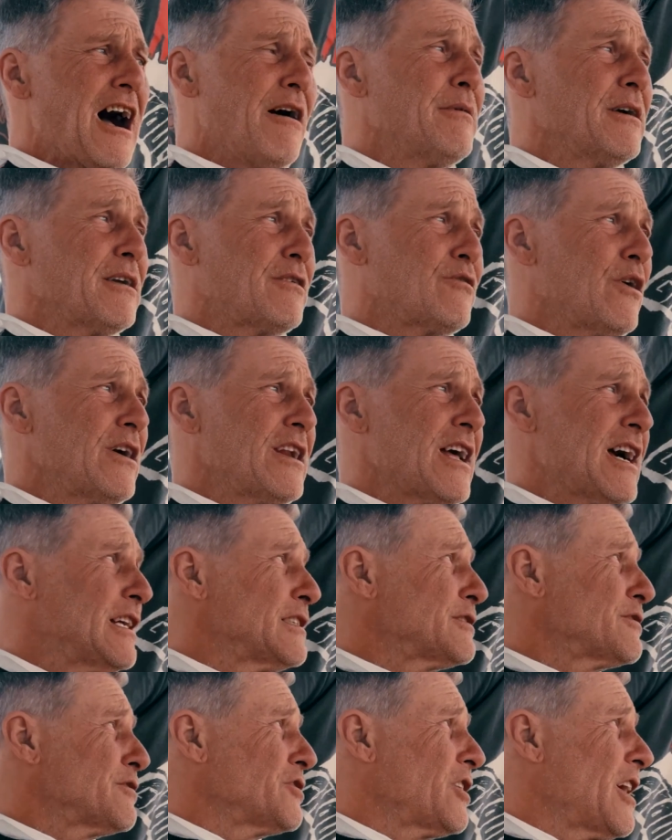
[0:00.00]
be quite
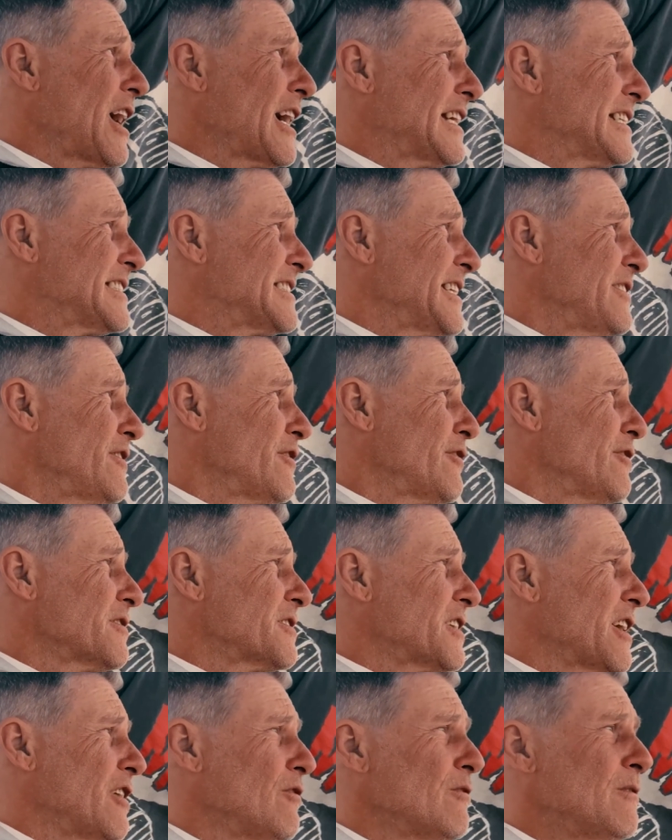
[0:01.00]
honest with you. I could sit here and
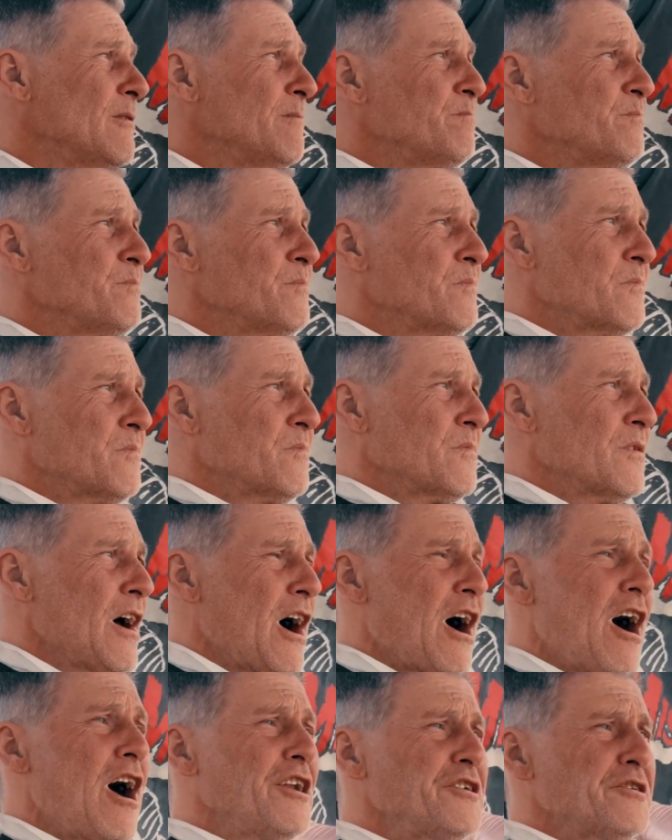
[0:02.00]
tell
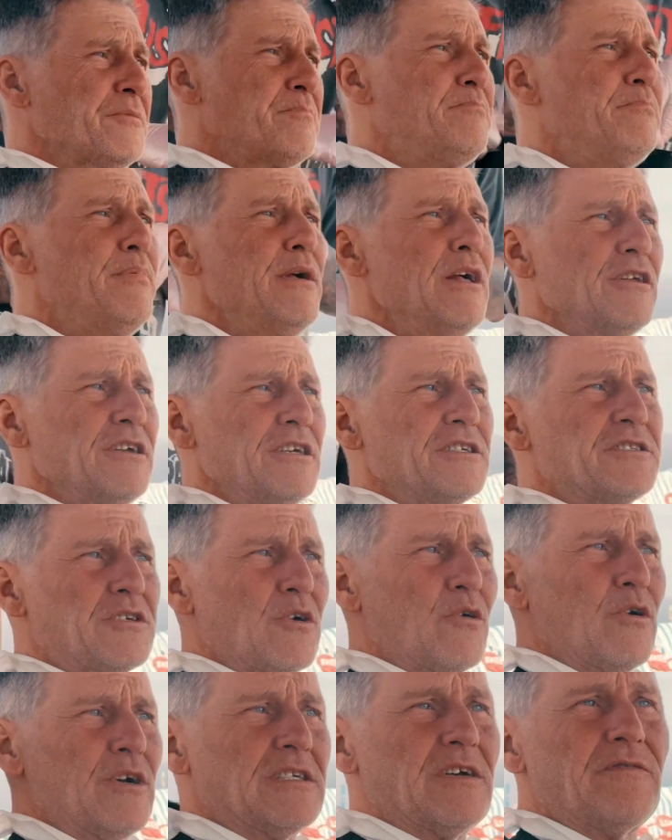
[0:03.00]
100 billion
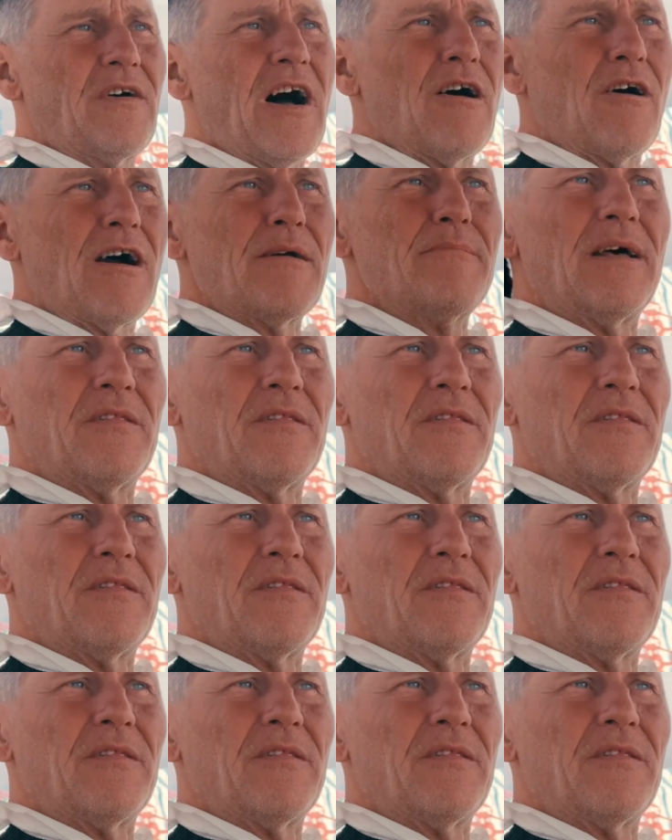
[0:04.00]
stories of how I met